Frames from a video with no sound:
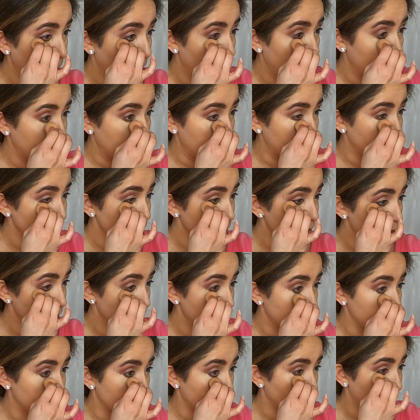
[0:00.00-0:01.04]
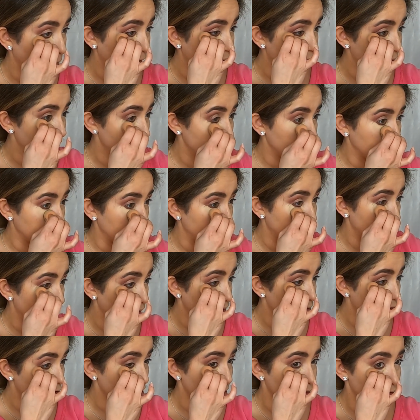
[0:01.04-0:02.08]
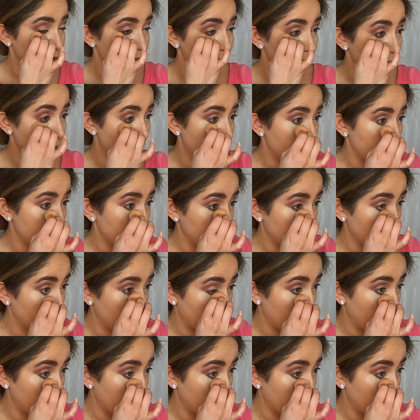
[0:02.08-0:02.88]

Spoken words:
And I don't see it creasing just yet.